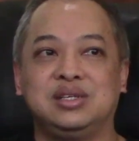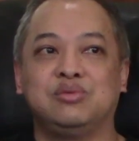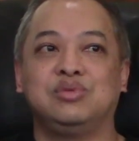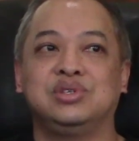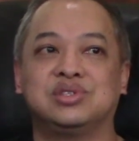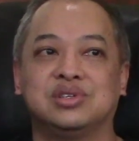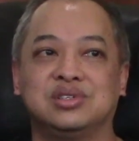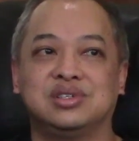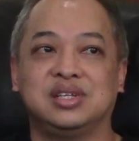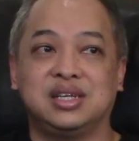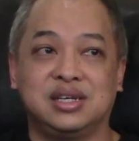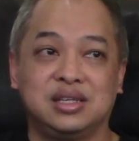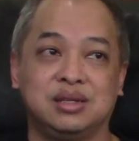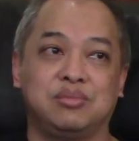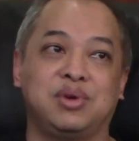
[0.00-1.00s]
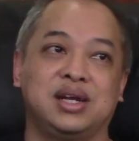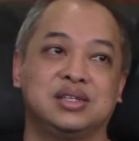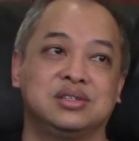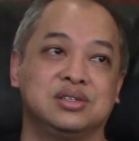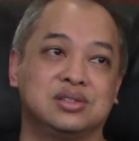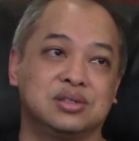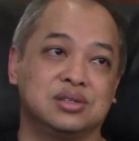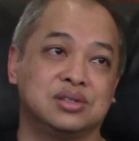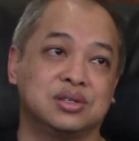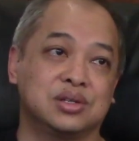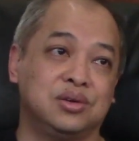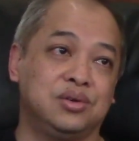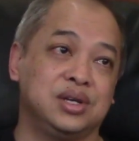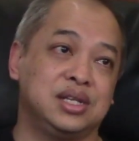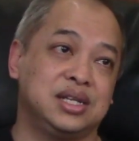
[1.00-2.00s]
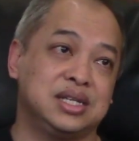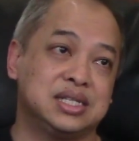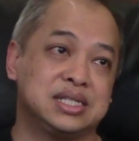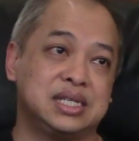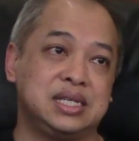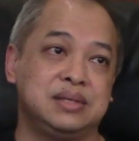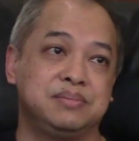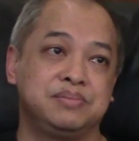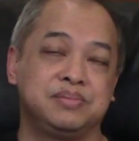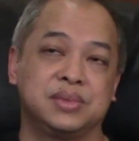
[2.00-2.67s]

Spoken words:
researched any other branches to go in and see.